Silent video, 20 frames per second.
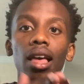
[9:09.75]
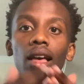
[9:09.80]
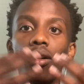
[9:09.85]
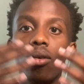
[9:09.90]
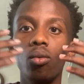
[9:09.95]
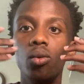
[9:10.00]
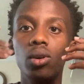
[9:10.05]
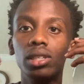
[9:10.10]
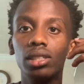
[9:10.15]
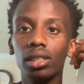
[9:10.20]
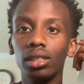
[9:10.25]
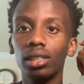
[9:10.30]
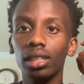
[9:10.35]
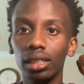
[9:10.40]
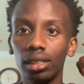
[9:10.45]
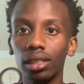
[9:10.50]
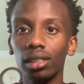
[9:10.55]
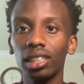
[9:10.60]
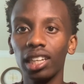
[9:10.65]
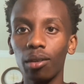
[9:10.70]
is the
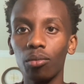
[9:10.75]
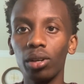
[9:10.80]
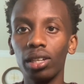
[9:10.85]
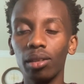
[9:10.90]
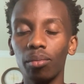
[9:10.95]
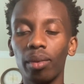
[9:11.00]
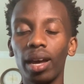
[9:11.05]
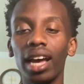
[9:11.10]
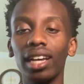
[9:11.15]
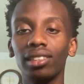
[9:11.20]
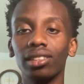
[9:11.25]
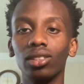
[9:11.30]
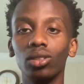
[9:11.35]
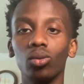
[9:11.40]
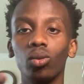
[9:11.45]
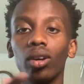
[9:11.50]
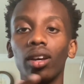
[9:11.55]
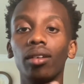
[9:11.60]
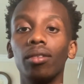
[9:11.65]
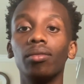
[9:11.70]
same way the mask is a
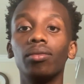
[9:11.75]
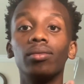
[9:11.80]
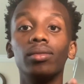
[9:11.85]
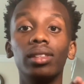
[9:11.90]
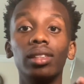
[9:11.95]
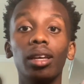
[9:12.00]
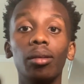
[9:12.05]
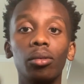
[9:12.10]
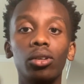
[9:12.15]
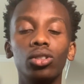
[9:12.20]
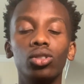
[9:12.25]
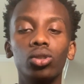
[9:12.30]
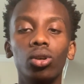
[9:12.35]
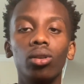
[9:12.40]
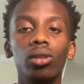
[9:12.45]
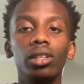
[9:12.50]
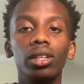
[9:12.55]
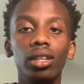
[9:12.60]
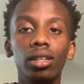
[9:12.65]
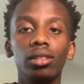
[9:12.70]
way of them
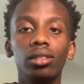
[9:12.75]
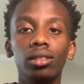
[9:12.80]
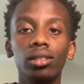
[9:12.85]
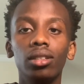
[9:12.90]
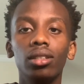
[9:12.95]
controlling us.